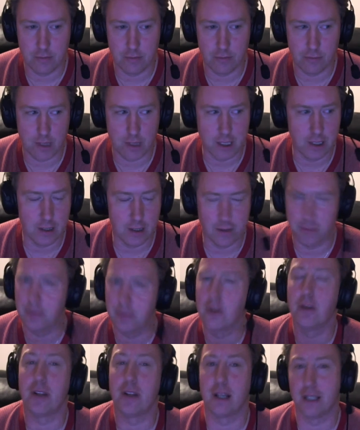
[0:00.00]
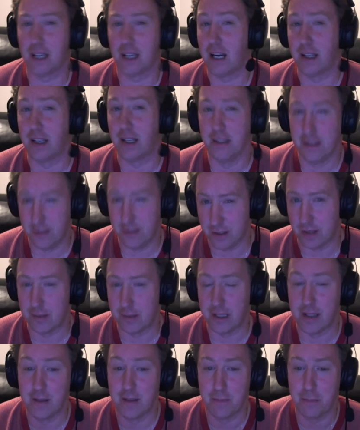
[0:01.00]
right, well, not that I can, do you know what I
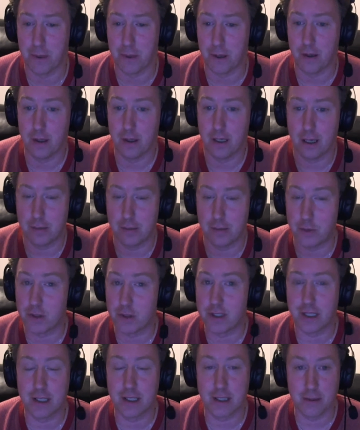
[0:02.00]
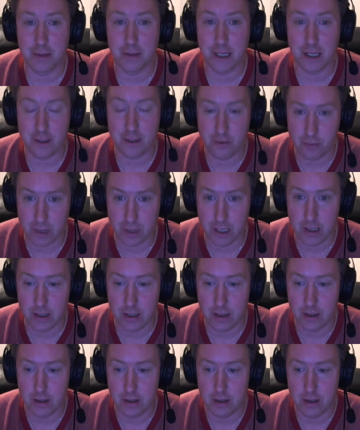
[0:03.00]
mean, but I'm not taking away his right
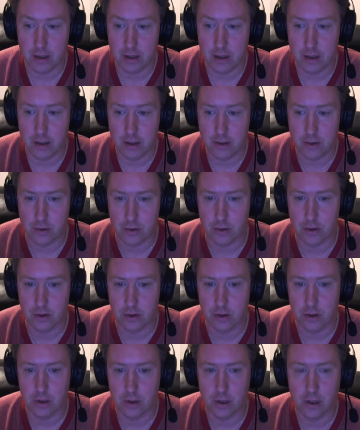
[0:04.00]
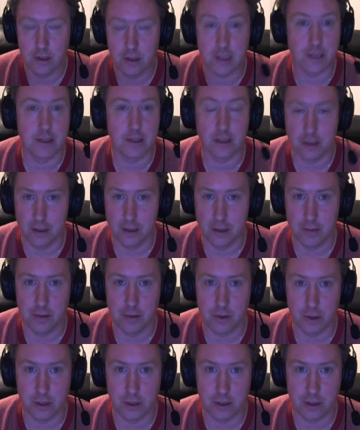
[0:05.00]
to disagree with
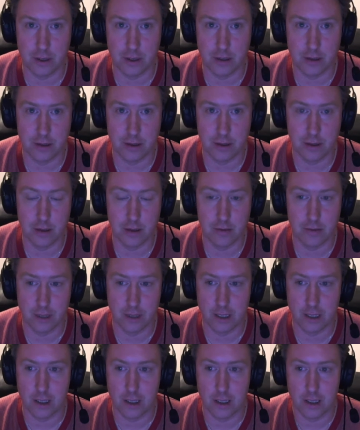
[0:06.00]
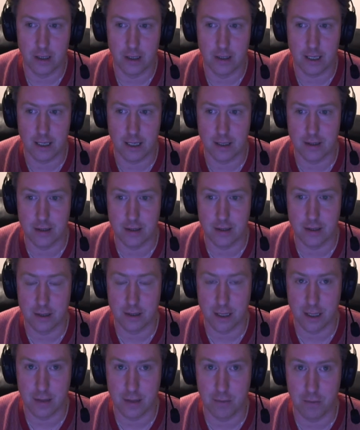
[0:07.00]
John Cleese, right? That is
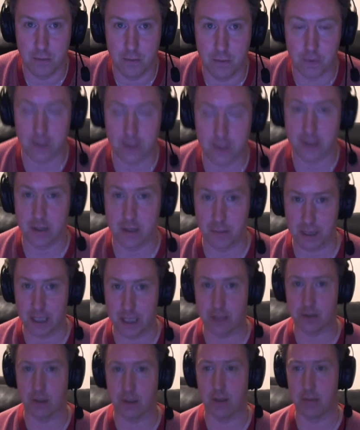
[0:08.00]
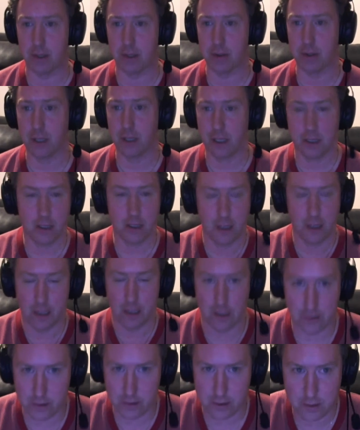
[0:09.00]
what debate is all about.
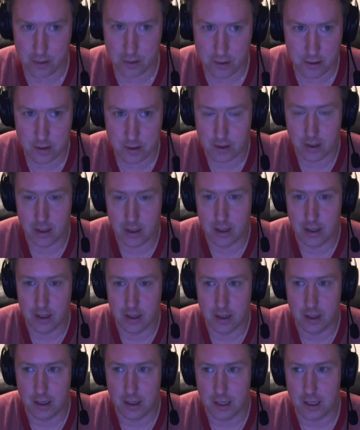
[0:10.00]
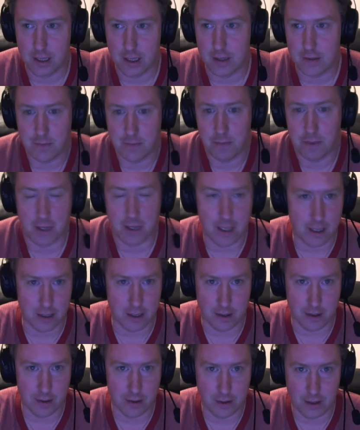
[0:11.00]
It's it's part
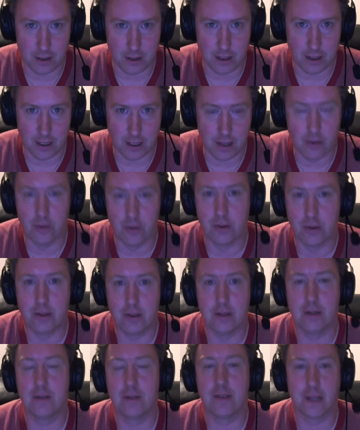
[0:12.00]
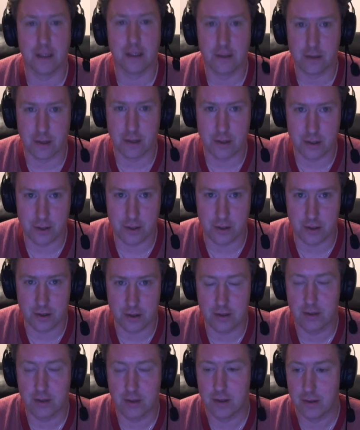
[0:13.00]
of how things are
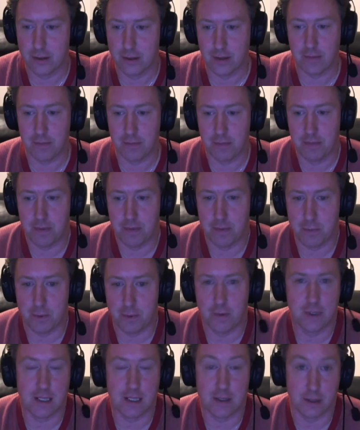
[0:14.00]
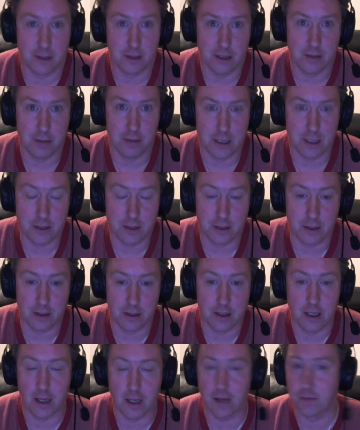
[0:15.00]
discussed, that people disagree with each other.
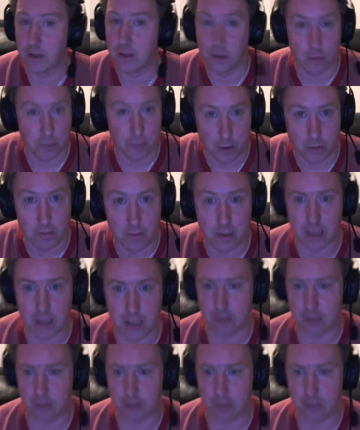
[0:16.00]
I've got no problem with that